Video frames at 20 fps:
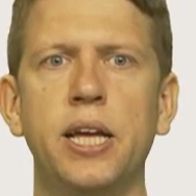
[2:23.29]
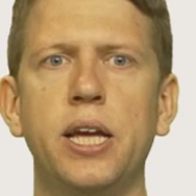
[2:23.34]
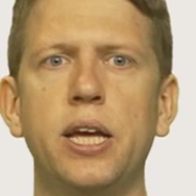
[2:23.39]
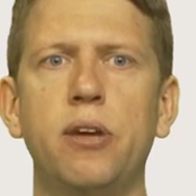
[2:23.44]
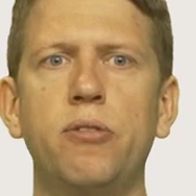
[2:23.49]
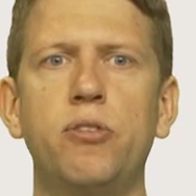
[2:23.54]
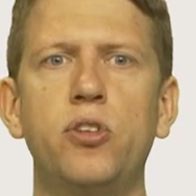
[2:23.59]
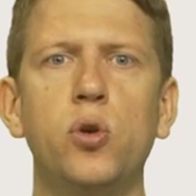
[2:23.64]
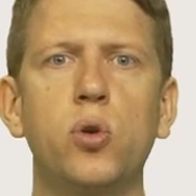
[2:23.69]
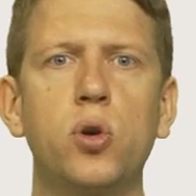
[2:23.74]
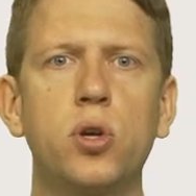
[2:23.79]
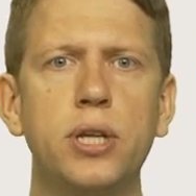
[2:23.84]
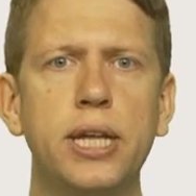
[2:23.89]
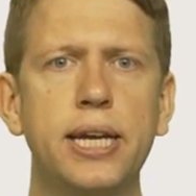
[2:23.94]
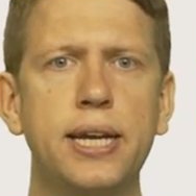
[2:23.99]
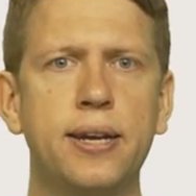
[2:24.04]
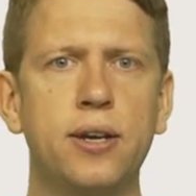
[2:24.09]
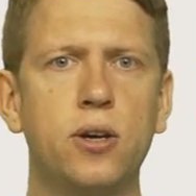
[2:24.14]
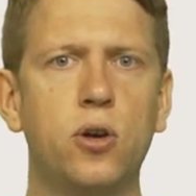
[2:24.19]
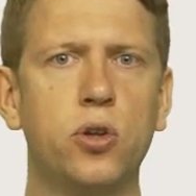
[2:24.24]
If you
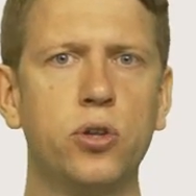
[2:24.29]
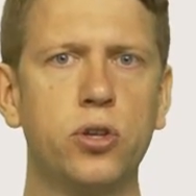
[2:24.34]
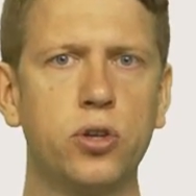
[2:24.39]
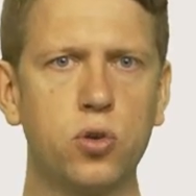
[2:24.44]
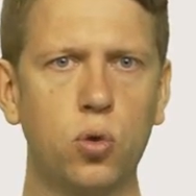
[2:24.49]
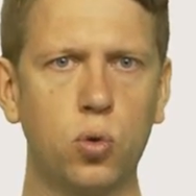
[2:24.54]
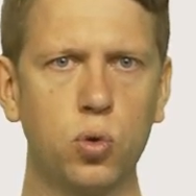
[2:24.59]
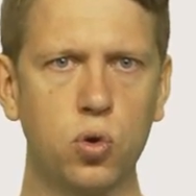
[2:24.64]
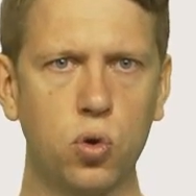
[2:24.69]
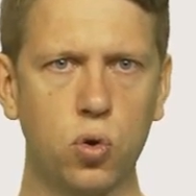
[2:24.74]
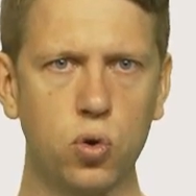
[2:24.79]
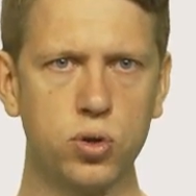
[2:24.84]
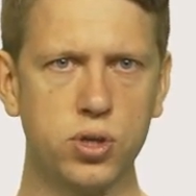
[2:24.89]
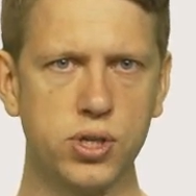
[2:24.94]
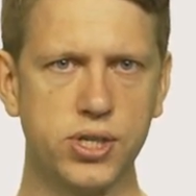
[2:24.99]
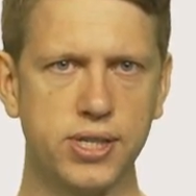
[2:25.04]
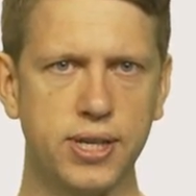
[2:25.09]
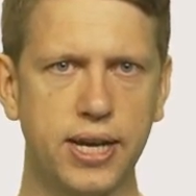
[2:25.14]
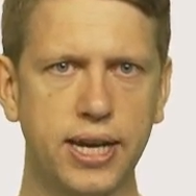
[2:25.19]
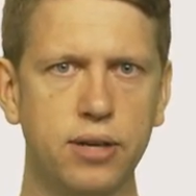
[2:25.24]
click on the
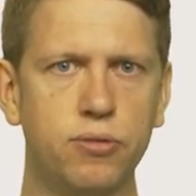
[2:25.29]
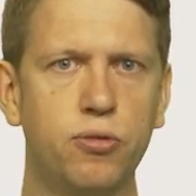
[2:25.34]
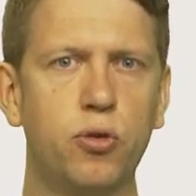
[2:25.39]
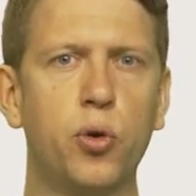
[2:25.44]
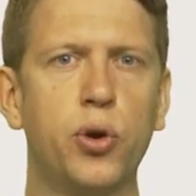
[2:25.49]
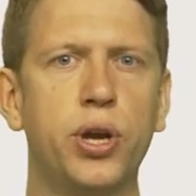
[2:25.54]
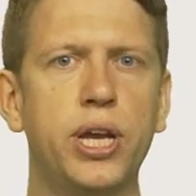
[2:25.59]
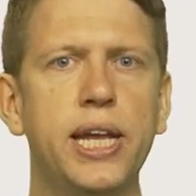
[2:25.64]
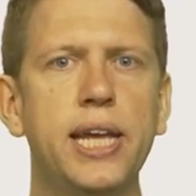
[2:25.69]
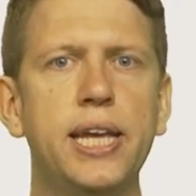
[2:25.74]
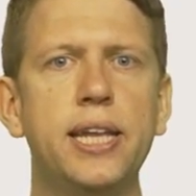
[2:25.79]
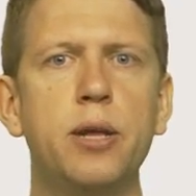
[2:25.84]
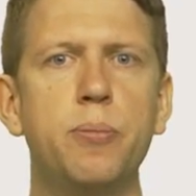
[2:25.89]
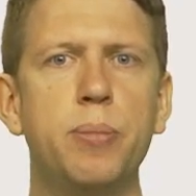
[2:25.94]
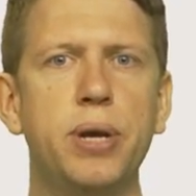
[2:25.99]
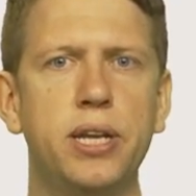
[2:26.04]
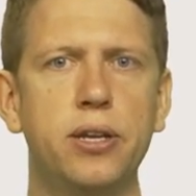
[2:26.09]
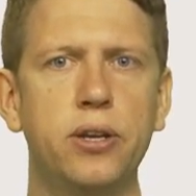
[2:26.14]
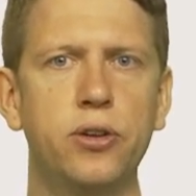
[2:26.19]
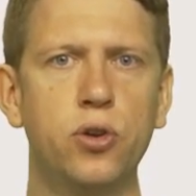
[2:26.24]
concordance line for kneed
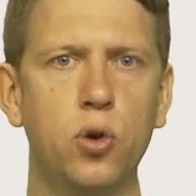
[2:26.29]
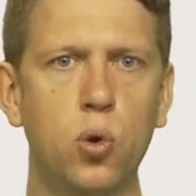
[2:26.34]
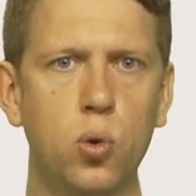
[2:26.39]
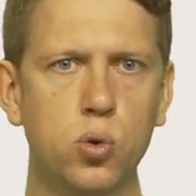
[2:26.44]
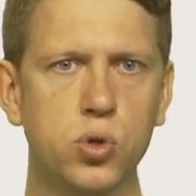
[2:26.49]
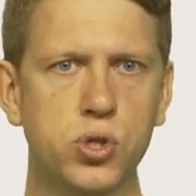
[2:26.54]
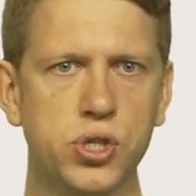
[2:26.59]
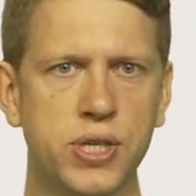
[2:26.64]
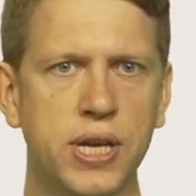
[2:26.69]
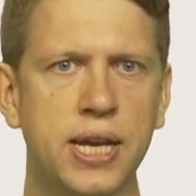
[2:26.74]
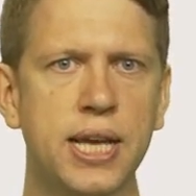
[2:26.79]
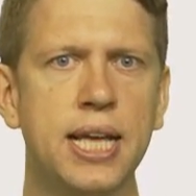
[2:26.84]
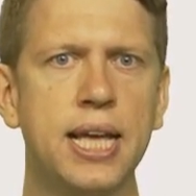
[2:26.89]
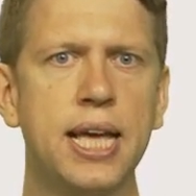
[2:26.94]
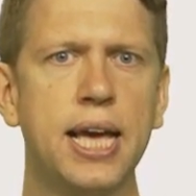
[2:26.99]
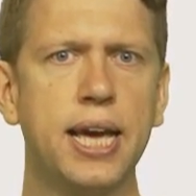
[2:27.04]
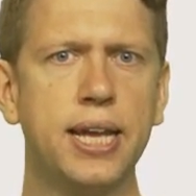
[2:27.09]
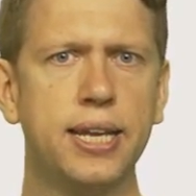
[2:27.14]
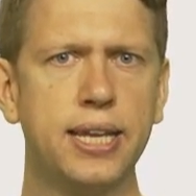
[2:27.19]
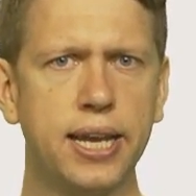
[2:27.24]
him in the nose,
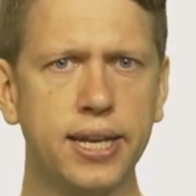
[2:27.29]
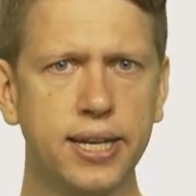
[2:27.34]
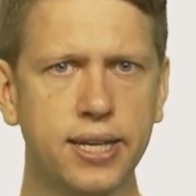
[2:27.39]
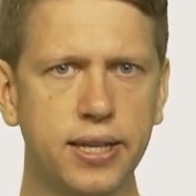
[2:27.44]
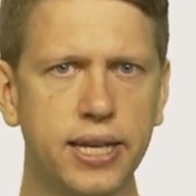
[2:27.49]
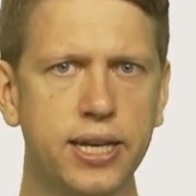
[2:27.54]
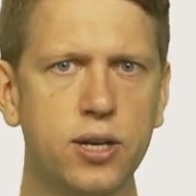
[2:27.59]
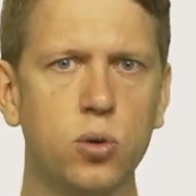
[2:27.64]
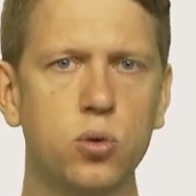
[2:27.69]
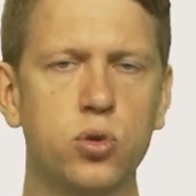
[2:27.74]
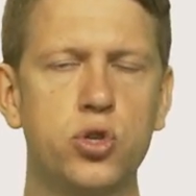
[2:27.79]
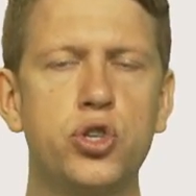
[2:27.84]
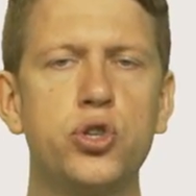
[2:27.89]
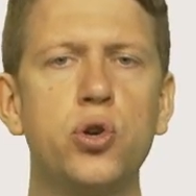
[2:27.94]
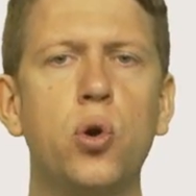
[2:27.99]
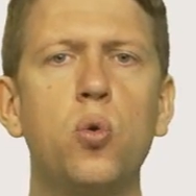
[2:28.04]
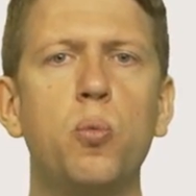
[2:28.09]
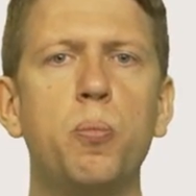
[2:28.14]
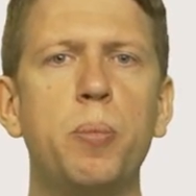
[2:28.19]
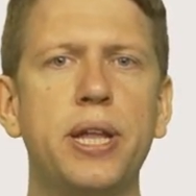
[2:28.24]
and then click on
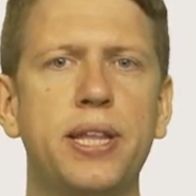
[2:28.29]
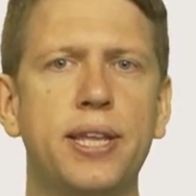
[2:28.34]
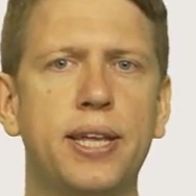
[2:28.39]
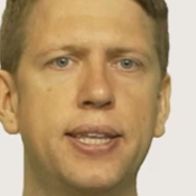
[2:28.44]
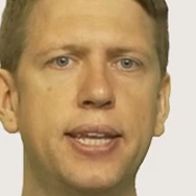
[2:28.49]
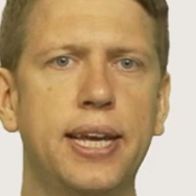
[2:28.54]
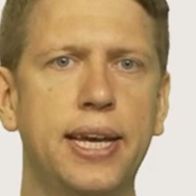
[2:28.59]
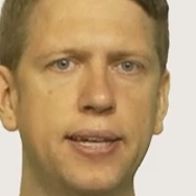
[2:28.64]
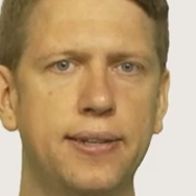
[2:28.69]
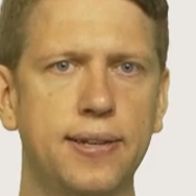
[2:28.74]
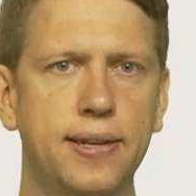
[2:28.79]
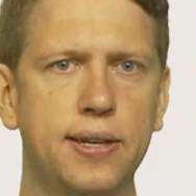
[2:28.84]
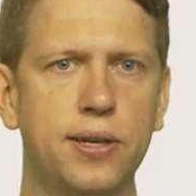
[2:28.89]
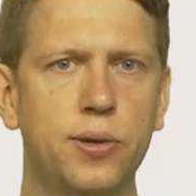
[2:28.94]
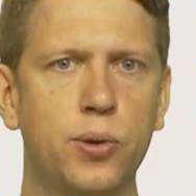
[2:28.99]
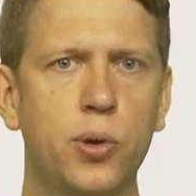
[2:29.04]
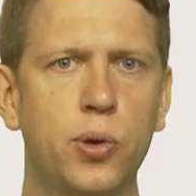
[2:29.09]
Show Metadata,